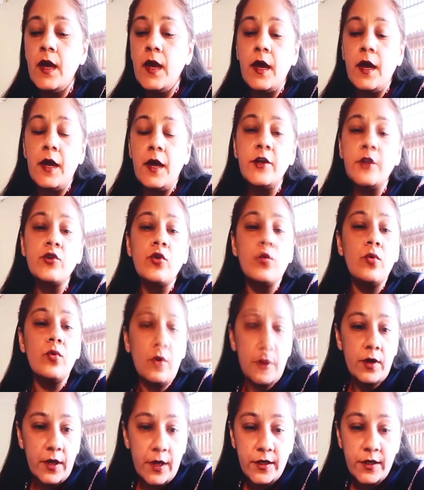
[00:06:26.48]

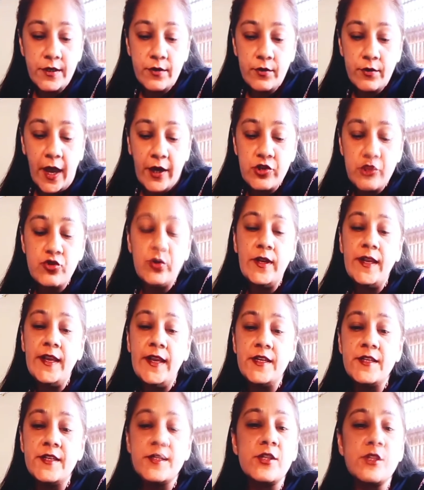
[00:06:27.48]
It
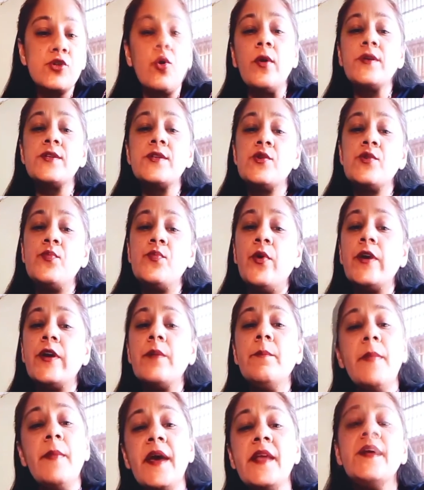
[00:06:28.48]
actually does not
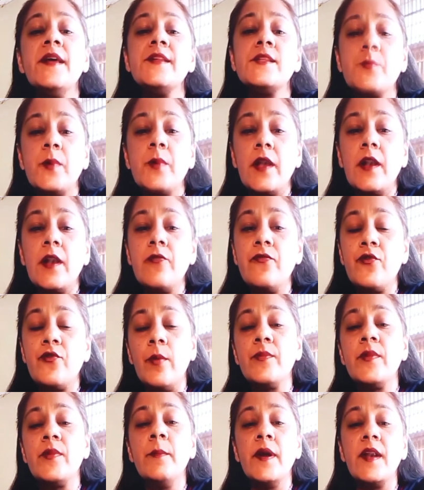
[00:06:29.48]
support men as well
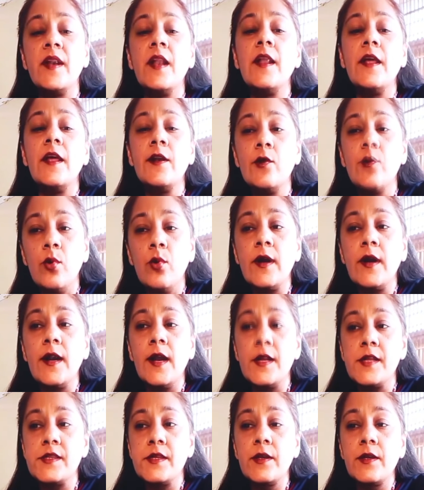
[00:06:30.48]
from the middle and lower
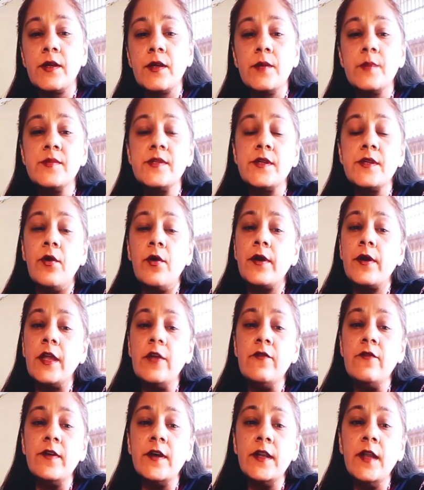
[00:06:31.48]
class incomes, or
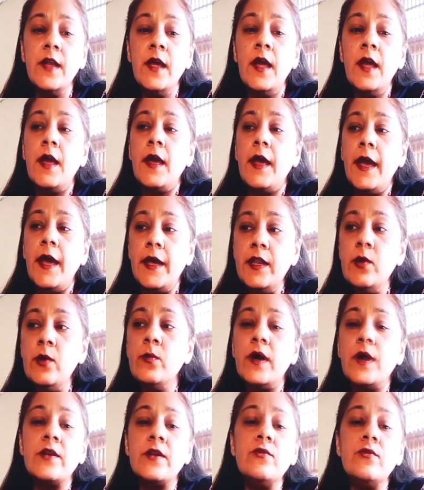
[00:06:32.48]
even
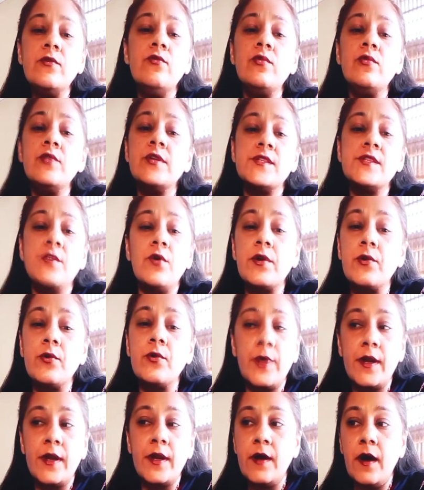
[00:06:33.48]
anyone who does not
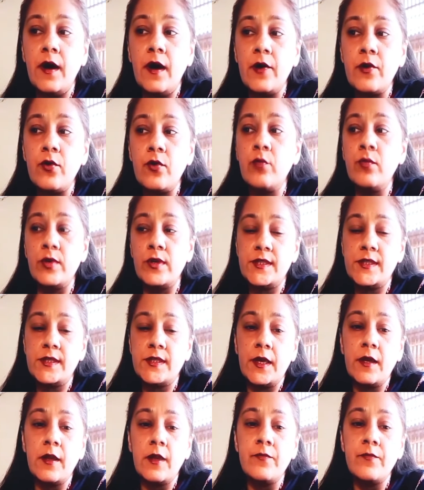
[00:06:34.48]
own a car or
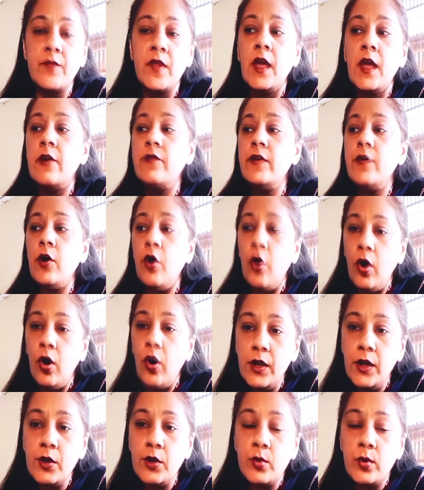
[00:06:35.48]
motorcycle. We
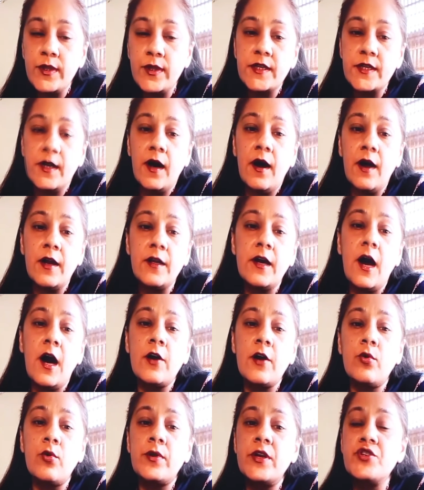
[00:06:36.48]
all know that our
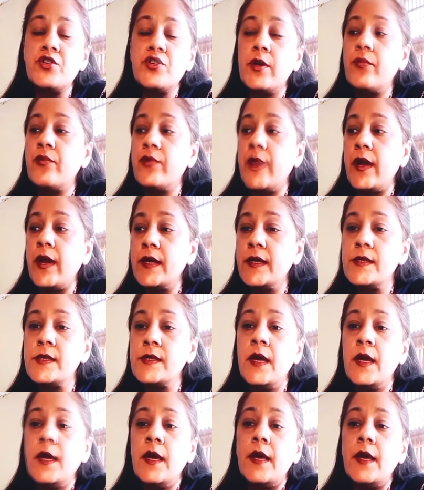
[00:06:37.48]
car ownership rate
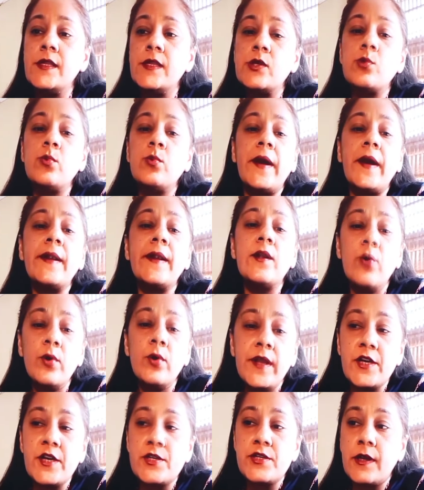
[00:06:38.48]
is quite low
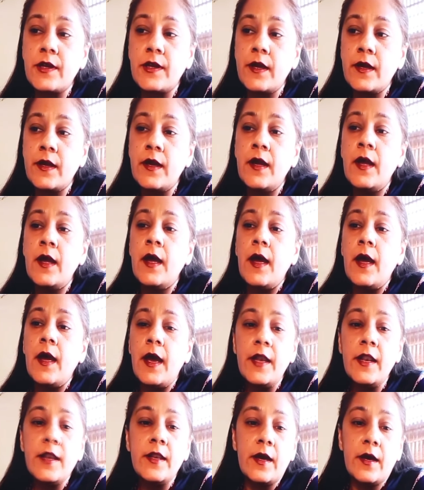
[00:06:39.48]
nationally.
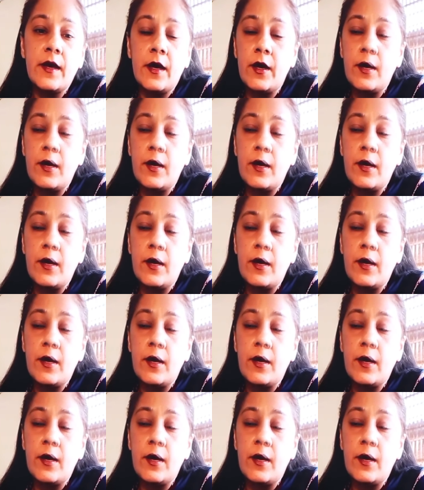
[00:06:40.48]
And